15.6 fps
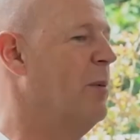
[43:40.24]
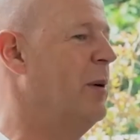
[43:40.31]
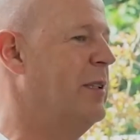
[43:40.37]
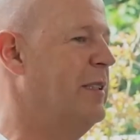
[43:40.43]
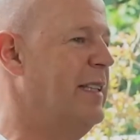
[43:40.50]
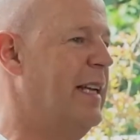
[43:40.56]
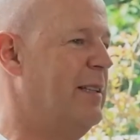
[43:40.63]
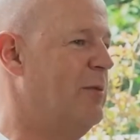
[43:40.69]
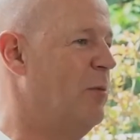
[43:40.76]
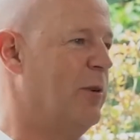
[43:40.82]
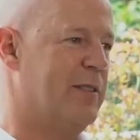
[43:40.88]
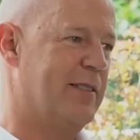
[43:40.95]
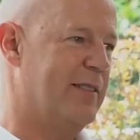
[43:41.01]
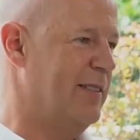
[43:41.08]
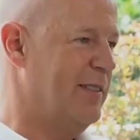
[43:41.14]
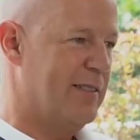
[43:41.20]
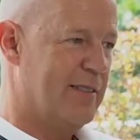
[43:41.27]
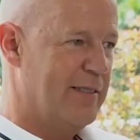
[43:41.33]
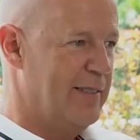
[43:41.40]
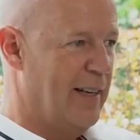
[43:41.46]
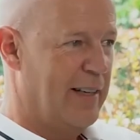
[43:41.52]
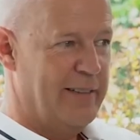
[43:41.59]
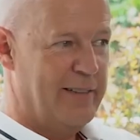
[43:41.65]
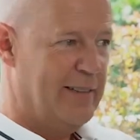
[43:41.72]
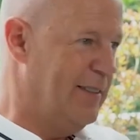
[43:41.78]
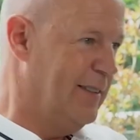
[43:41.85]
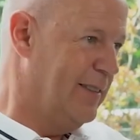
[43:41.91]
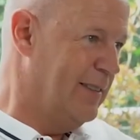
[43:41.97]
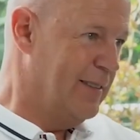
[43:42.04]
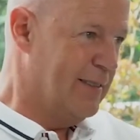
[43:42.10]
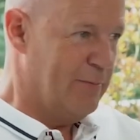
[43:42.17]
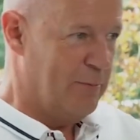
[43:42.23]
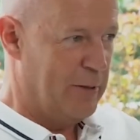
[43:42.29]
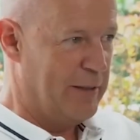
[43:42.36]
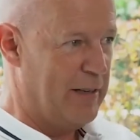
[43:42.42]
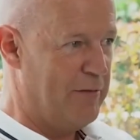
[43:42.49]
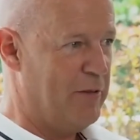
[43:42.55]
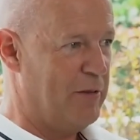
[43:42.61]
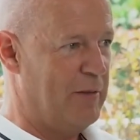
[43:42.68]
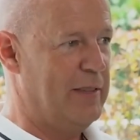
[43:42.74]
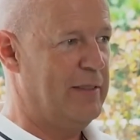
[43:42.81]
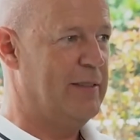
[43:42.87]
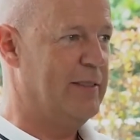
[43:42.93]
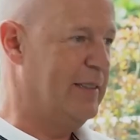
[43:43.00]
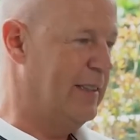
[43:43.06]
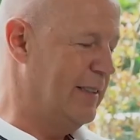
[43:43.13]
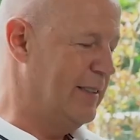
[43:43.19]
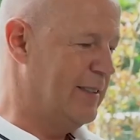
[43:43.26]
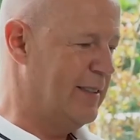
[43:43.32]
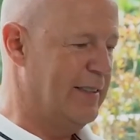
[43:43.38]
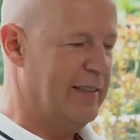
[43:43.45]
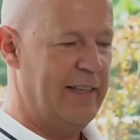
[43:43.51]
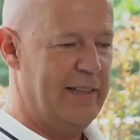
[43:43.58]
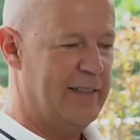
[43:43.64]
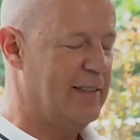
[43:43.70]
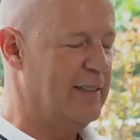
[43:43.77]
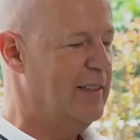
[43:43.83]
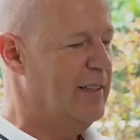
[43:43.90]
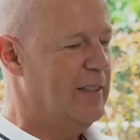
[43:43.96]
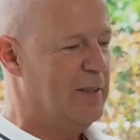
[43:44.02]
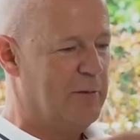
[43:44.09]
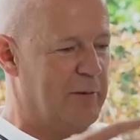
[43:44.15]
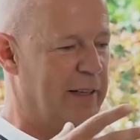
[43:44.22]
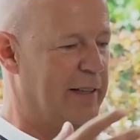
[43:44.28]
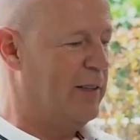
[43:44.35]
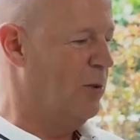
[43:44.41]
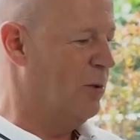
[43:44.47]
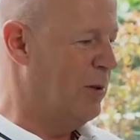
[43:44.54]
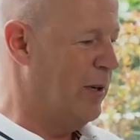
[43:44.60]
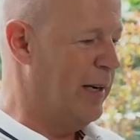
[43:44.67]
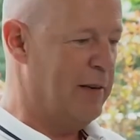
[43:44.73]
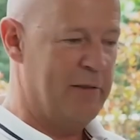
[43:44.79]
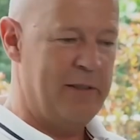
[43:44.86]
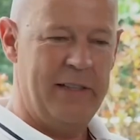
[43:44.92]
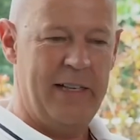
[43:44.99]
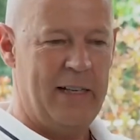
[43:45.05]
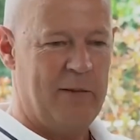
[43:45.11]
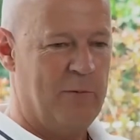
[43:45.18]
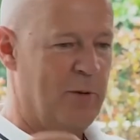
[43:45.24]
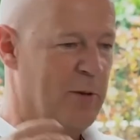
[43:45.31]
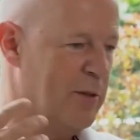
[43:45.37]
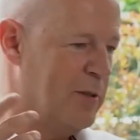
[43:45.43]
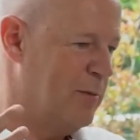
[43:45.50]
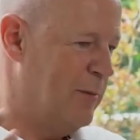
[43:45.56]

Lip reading: networks since 19 whatever, right? The internet, and we had local area networks, we had